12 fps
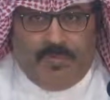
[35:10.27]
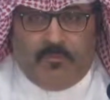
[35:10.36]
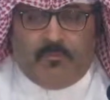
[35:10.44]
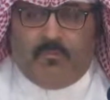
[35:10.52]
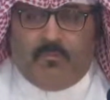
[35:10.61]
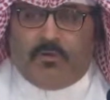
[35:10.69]

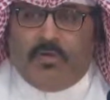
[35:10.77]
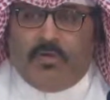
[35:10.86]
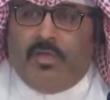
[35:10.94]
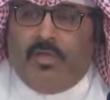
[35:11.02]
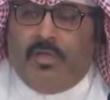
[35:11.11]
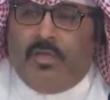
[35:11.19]
there is
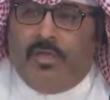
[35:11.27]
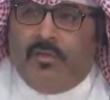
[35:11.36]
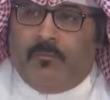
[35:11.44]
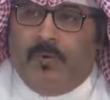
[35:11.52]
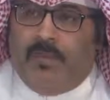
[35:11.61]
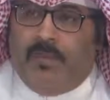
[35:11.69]

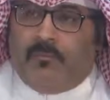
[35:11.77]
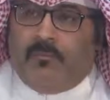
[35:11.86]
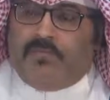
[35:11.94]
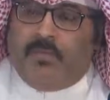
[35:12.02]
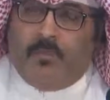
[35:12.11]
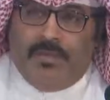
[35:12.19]
responsibility
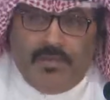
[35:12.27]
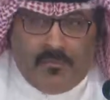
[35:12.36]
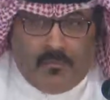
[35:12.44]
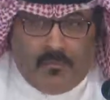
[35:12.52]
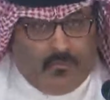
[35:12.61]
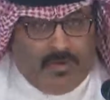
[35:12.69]
upon
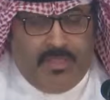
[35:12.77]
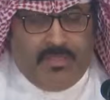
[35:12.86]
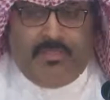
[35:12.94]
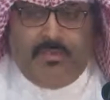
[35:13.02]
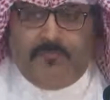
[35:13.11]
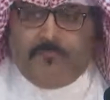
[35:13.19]

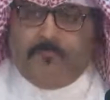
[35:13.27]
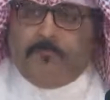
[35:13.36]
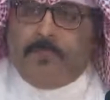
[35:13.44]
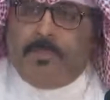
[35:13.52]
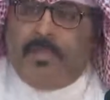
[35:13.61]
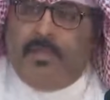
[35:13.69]
parents
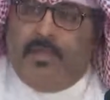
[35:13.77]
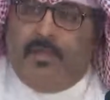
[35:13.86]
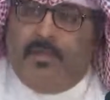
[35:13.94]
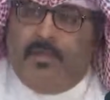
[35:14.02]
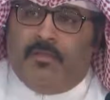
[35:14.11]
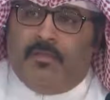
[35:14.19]

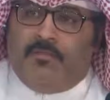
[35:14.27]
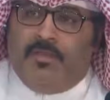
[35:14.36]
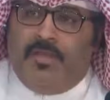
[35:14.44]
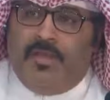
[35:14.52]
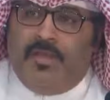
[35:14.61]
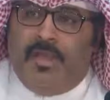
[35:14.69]

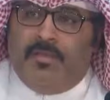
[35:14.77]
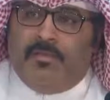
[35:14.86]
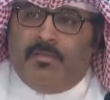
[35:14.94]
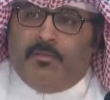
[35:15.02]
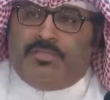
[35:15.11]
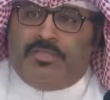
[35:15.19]
in
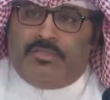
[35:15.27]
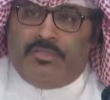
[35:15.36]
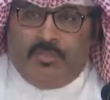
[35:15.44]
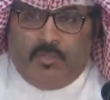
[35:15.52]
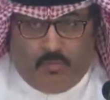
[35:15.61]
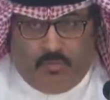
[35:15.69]
terms
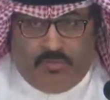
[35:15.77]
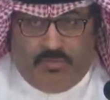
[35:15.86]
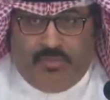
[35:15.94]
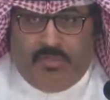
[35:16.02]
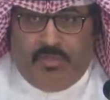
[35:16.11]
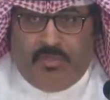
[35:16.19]
of
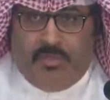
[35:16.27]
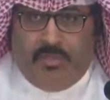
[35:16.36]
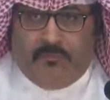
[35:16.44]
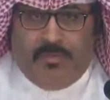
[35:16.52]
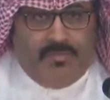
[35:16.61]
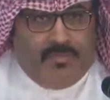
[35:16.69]
encouraging
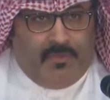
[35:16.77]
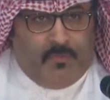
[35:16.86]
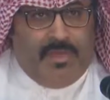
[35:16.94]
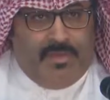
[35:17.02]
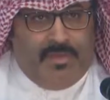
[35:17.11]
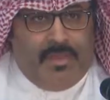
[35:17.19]

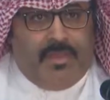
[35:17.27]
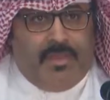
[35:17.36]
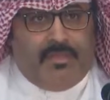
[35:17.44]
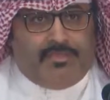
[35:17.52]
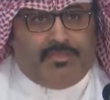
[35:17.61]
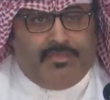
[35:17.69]

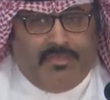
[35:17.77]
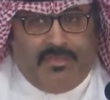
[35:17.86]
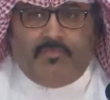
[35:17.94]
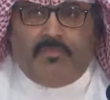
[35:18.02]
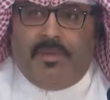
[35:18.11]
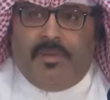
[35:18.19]
themselves
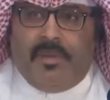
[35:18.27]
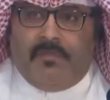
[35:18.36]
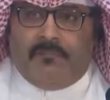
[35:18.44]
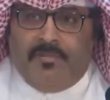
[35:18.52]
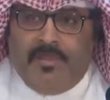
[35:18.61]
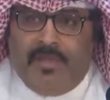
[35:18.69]
into taking the
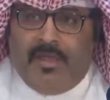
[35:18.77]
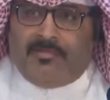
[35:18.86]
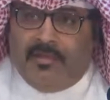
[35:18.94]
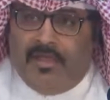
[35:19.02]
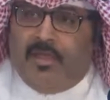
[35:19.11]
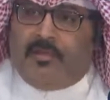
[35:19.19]

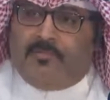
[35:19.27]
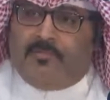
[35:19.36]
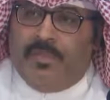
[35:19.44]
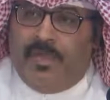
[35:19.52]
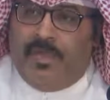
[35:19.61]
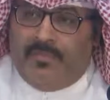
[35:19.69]
vaccines,
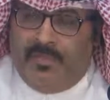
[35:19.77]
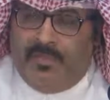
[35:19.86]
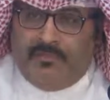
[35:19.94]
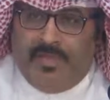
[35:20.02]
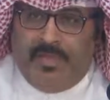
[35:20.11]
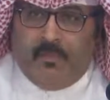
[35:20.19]

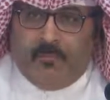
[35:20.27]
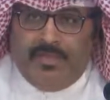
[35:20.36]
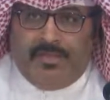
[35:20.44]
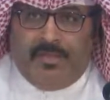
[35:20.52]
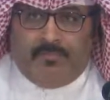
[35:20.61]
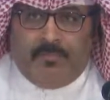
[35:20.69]
encouraging their
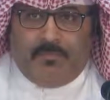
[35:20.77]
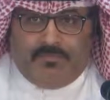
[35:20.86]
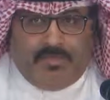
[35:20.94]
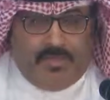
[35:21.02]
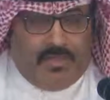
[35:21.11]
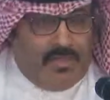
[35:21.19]
kids
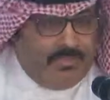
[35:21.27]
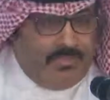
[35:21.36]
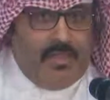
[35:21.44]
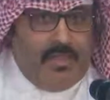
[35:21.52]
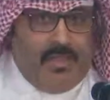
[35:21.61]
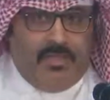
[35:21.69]
to
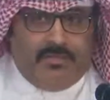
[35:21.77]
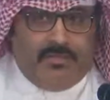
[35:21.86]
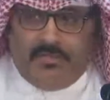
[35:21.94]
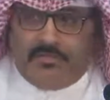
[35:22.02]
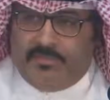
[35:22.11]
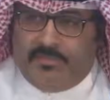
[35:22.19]
take
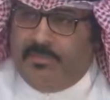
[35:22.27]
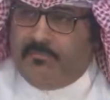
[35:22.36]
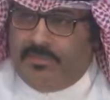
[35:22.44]
the